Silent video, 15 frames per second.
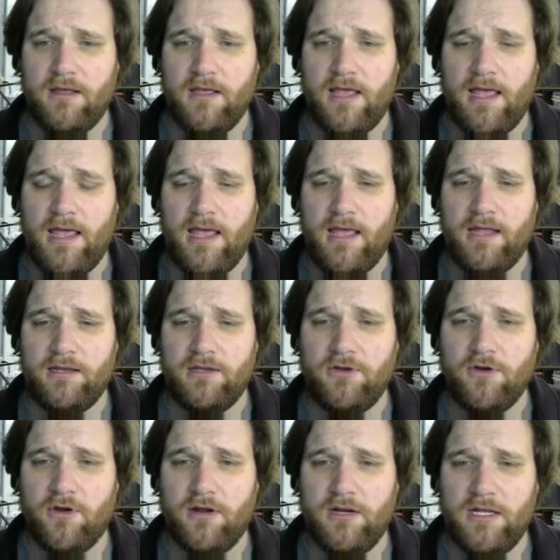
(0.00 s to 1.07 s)
And
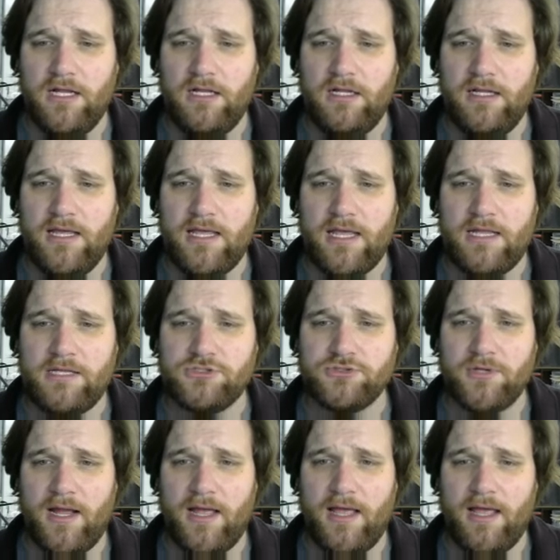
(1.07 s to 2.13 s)
you're going to click and
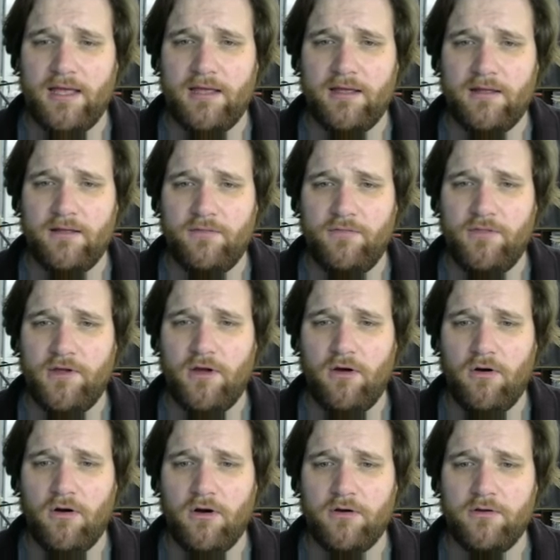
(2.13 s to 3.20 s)
drag the
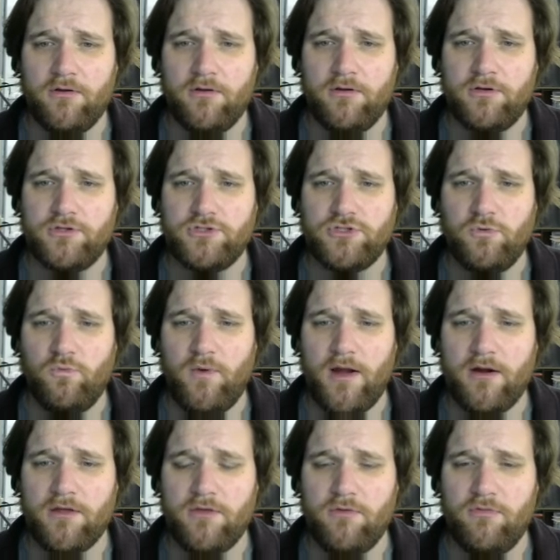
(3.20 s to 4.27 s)
card to
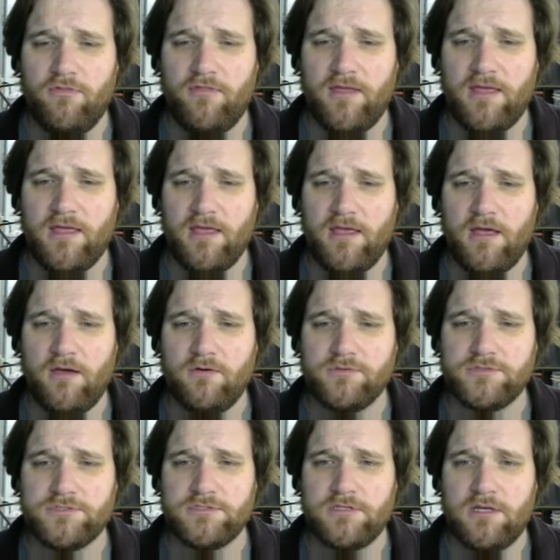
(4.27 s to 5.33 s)
where you think it
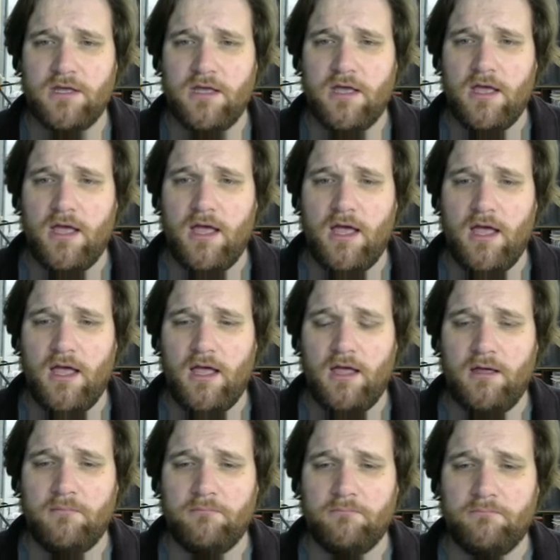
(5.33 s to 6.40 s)
goes.
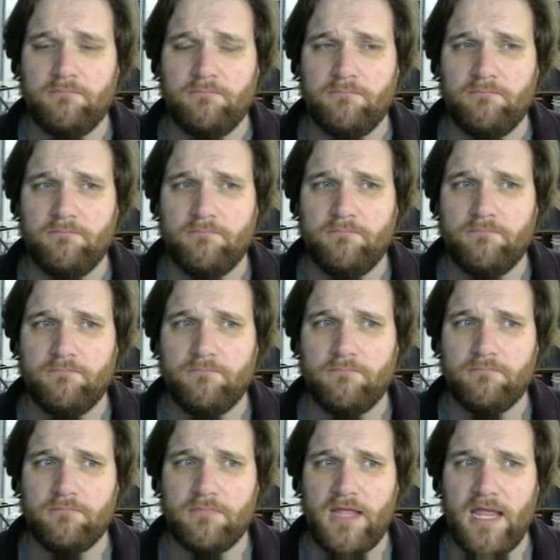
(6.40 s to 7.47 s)

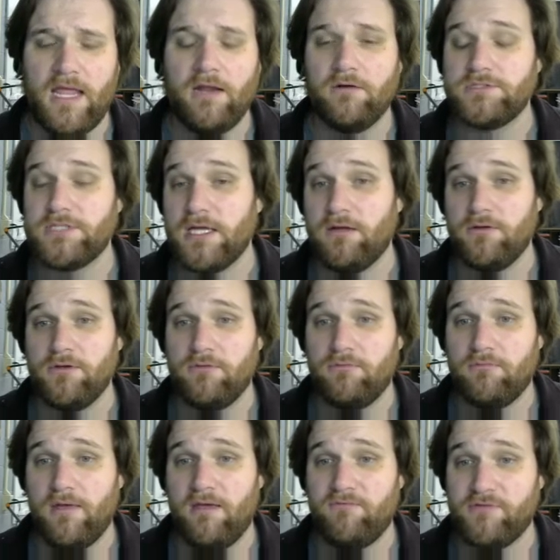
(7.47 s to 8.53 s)
It'll tell you
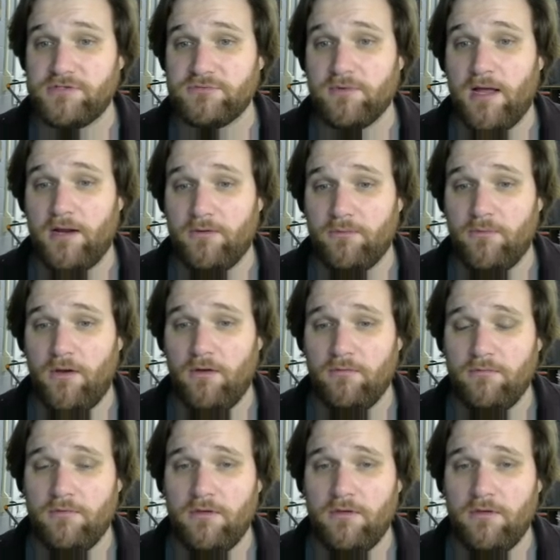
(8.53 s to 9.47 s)
if it's right or wrong,